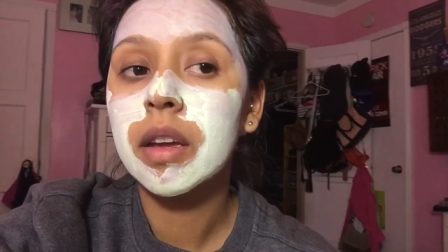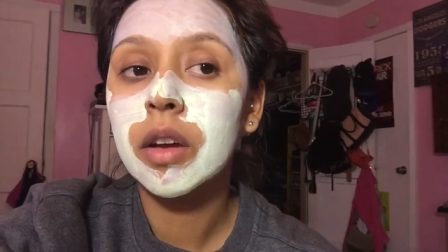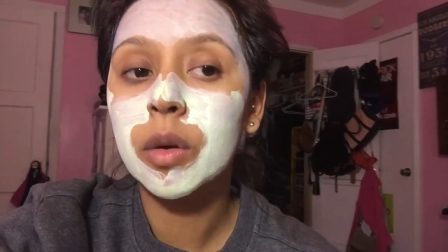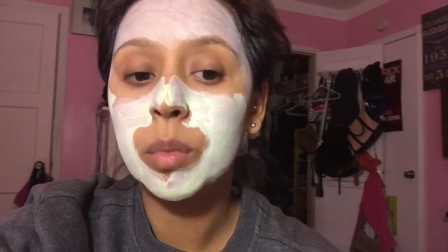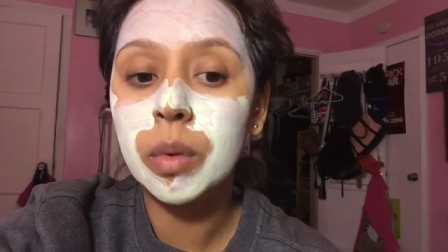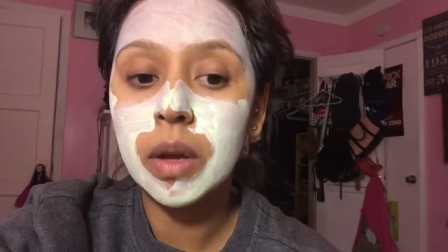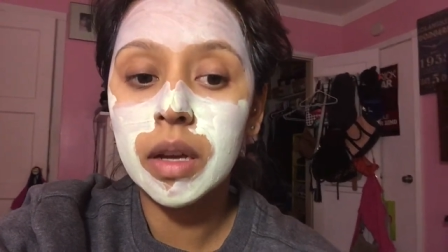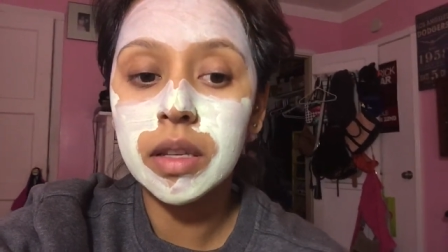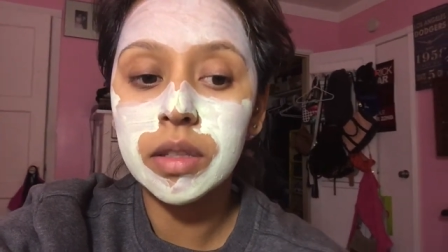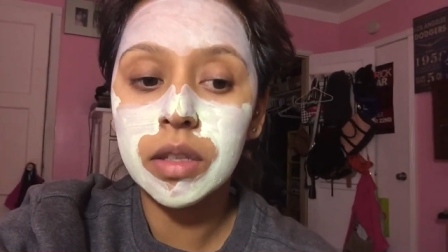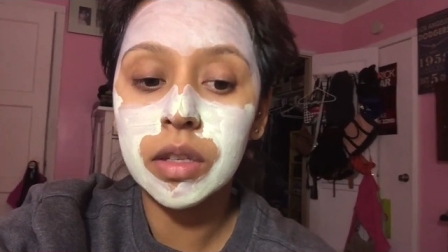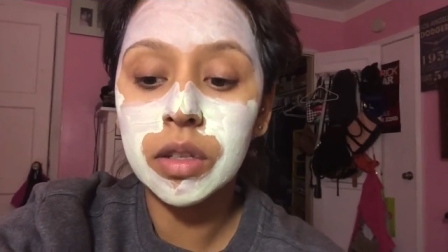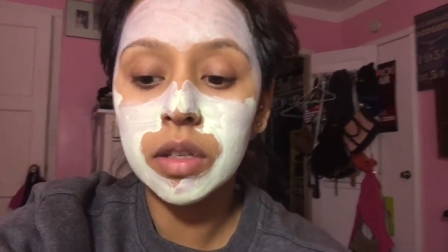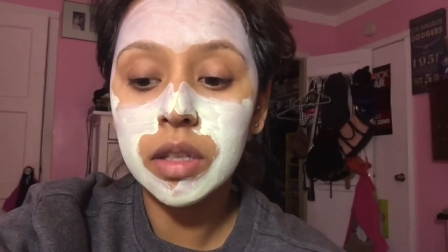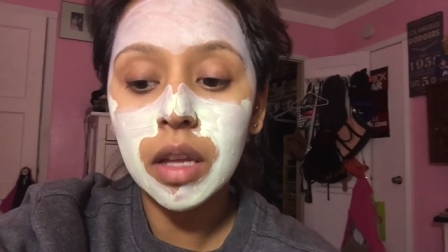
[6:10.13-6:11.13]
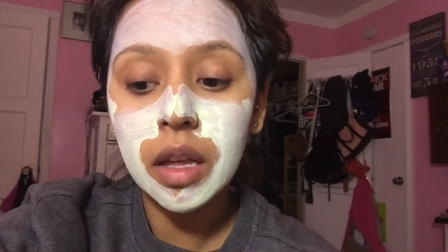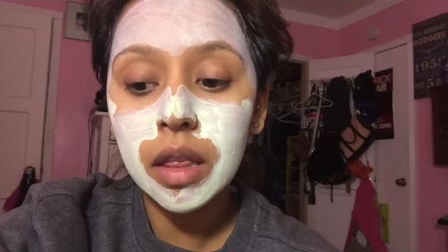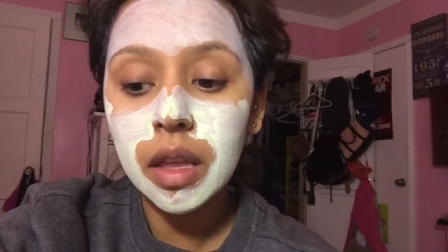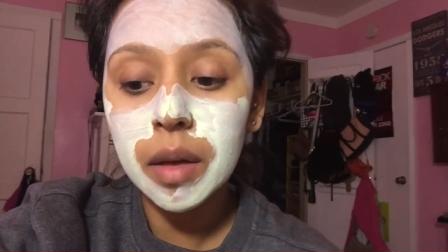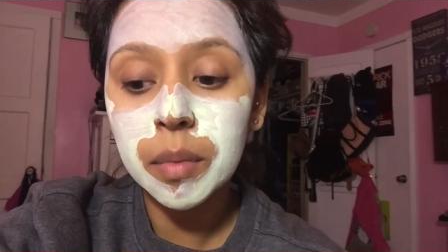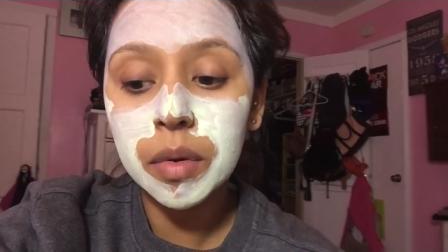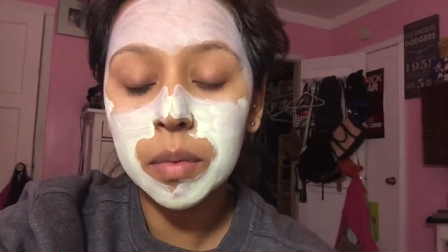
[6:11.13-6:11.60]
hope you guys
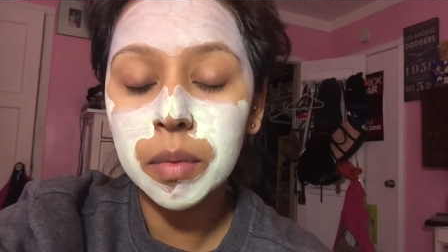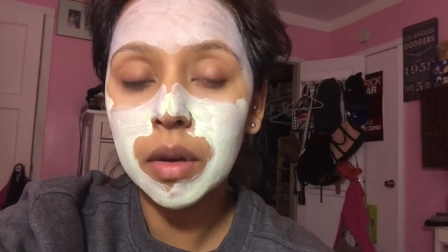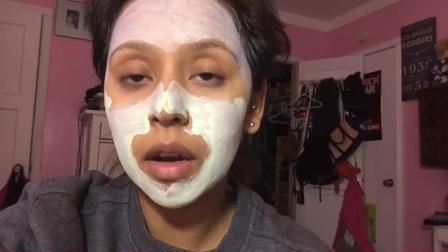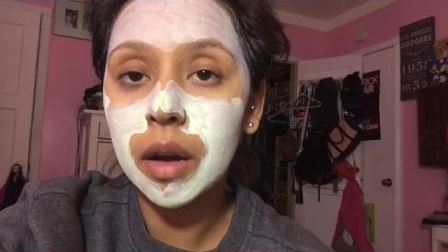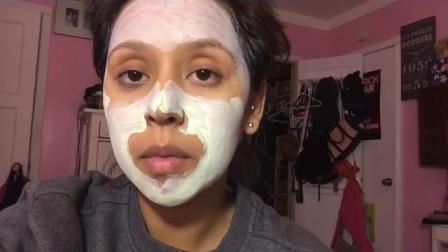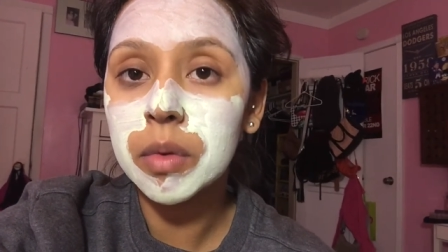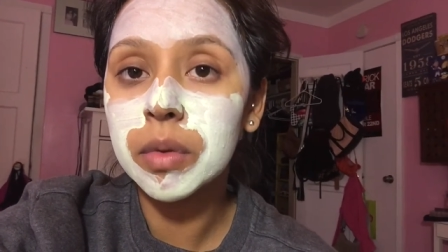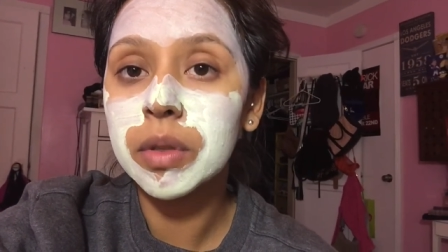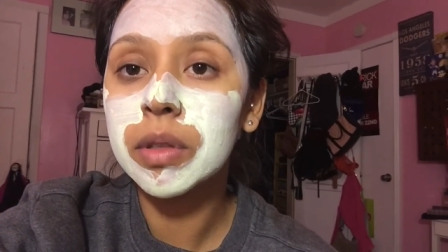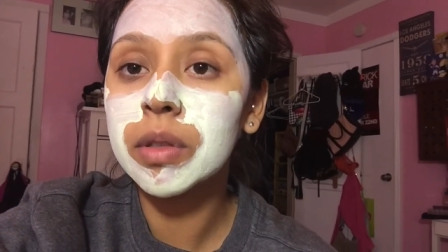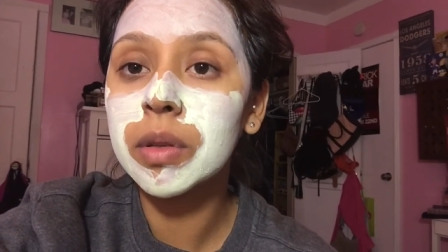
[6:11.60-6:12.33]
understand that. But my grandma was